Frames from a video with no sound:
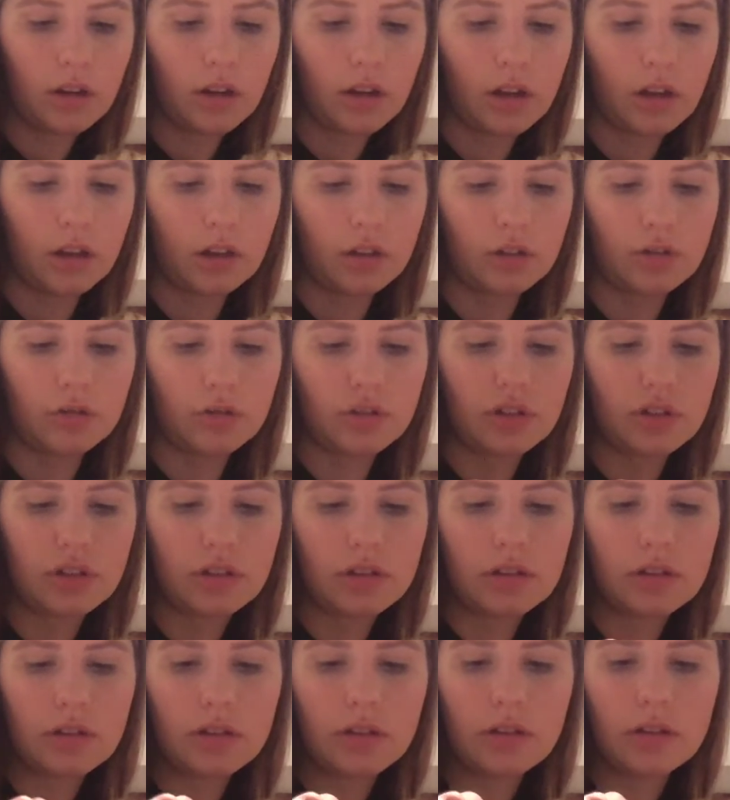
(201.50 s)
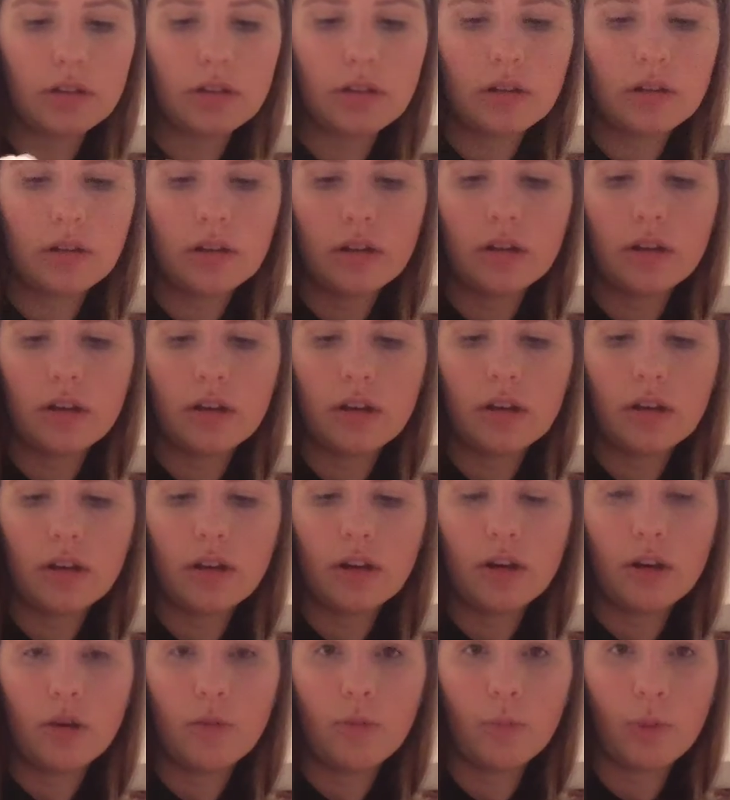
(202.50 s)
and you just
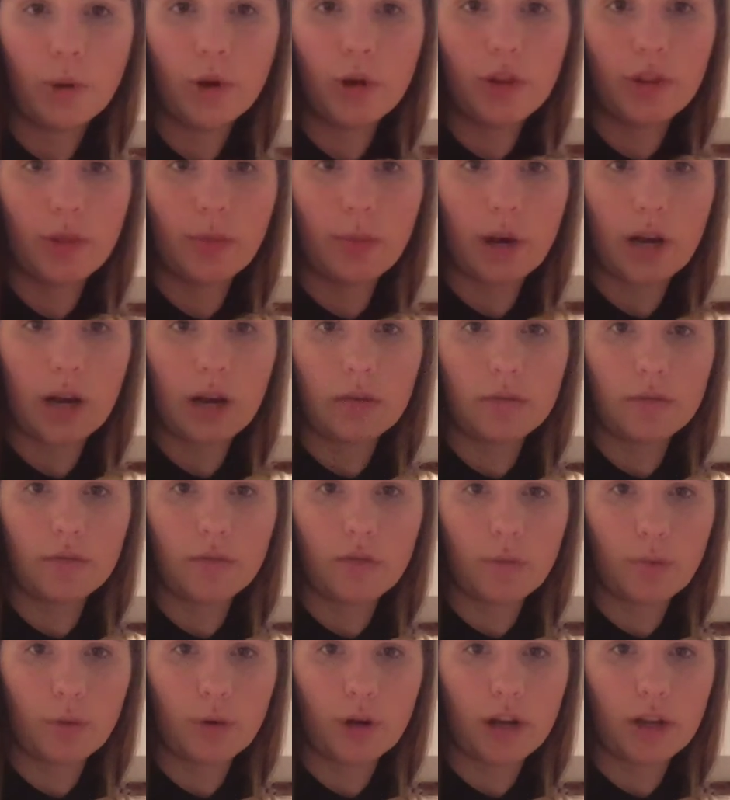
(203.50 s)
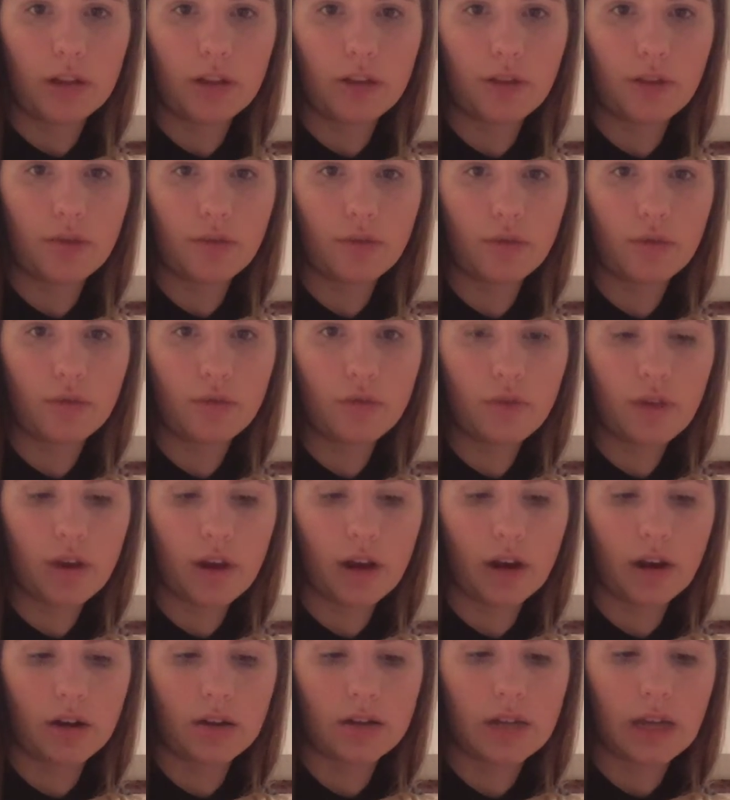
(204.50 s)
put the bottom of the braid through the
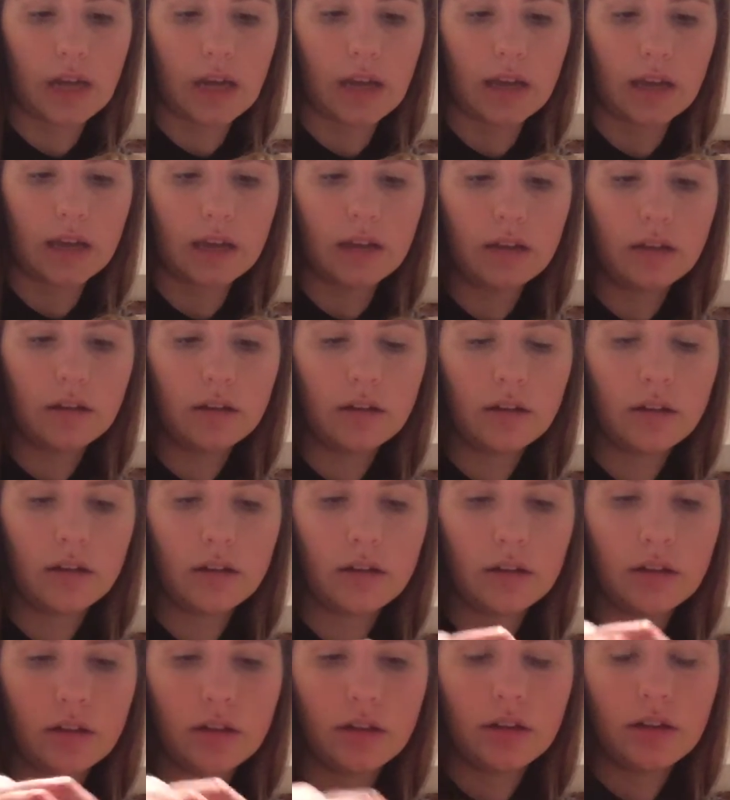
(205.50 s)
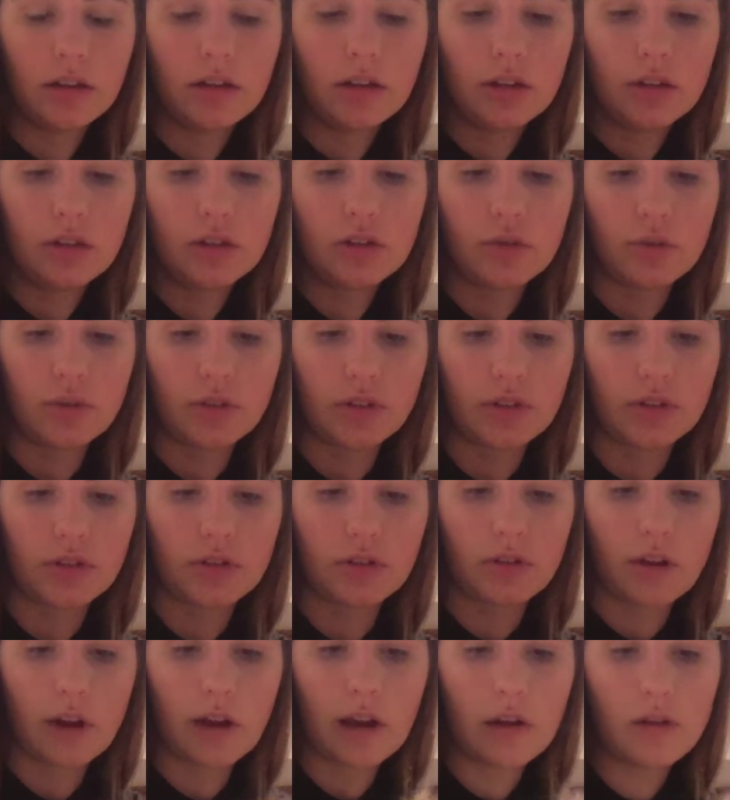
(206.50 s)
hair tie, twist
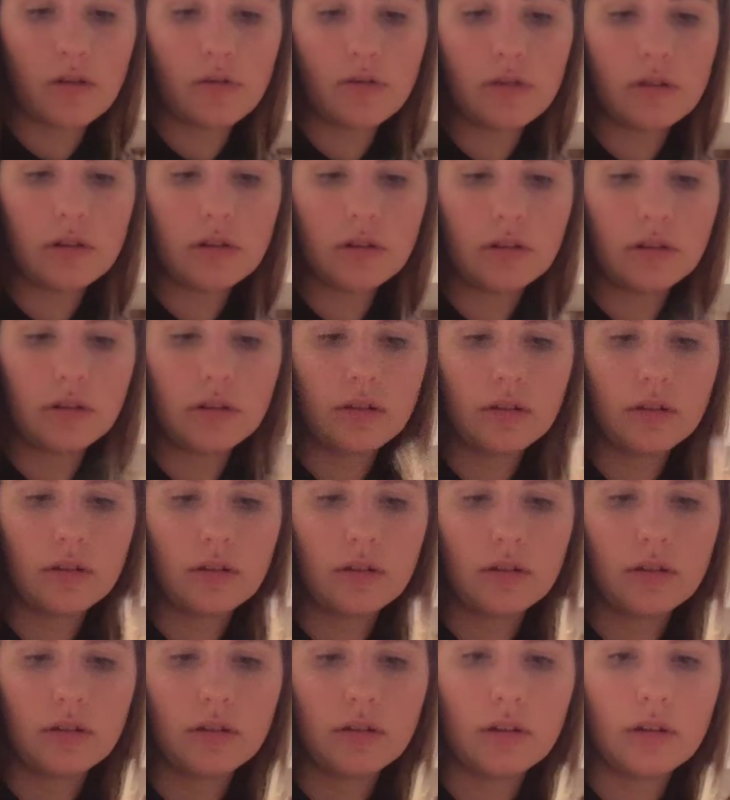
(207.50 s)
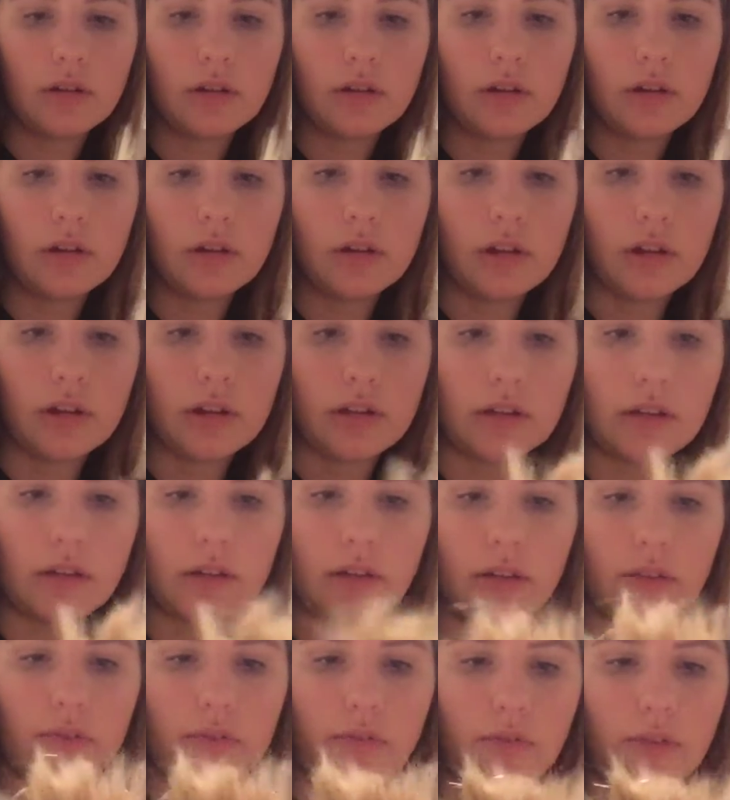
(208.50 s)
around
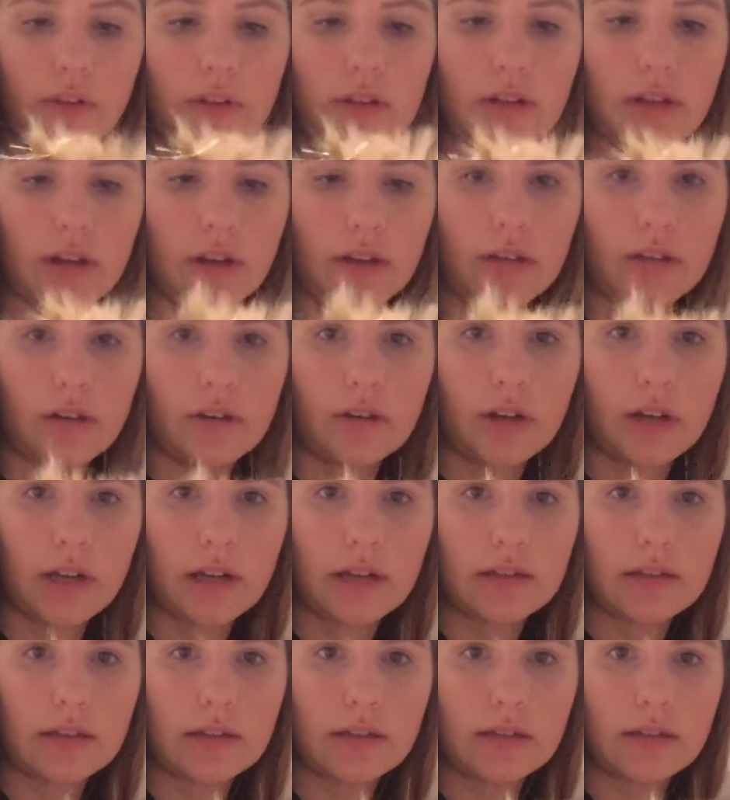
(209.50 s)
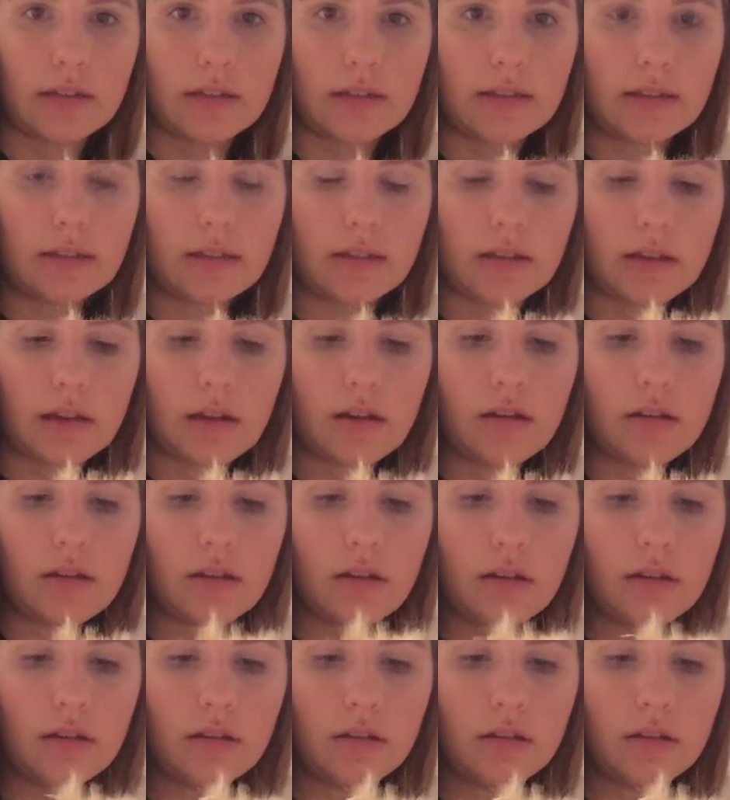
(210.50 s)
until it fits on there nice and snug.